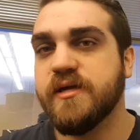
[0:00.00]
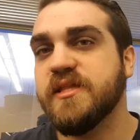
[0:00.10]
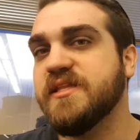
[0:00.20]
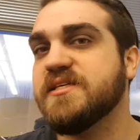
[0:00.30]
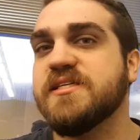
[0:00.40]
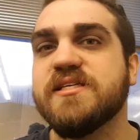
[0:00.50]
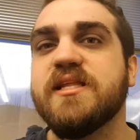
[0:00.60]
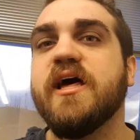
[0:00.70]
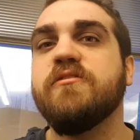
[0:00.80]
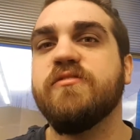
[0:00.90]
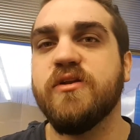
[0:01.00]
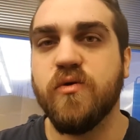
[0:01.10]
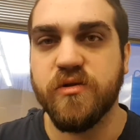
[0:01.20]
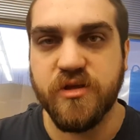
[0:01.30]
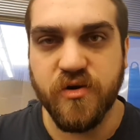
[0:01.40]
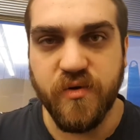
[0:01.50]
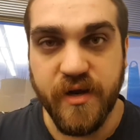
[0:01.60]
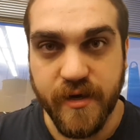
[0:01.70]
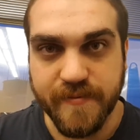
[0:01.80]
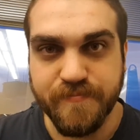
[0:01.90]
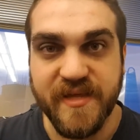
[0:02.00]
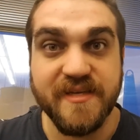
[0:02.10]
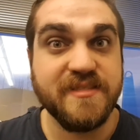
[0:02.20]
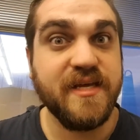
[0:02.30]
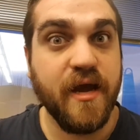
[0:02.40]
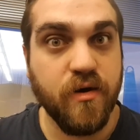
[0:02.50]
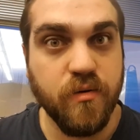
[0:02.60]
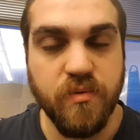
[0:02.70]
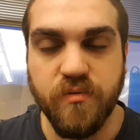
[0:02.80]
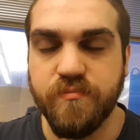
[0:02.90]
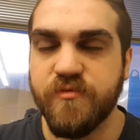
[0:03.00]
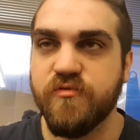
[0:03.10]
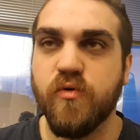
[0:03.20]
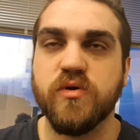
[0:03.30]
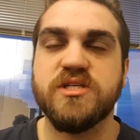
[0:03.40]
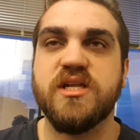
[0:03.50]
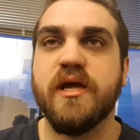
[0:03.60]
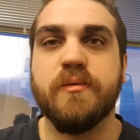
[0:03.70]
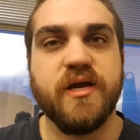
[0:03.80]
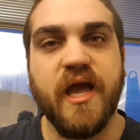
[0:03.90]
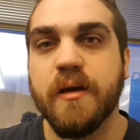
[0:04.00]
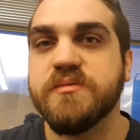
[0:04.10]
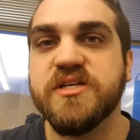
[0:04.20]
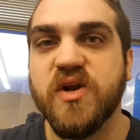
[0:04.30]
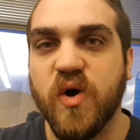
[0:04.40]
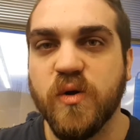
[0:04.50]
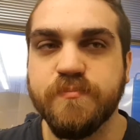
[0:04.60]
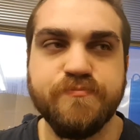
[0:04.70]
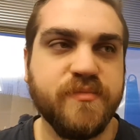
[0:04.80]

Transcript: This is life in North Korea. It's terrible. Forced labor camps and all.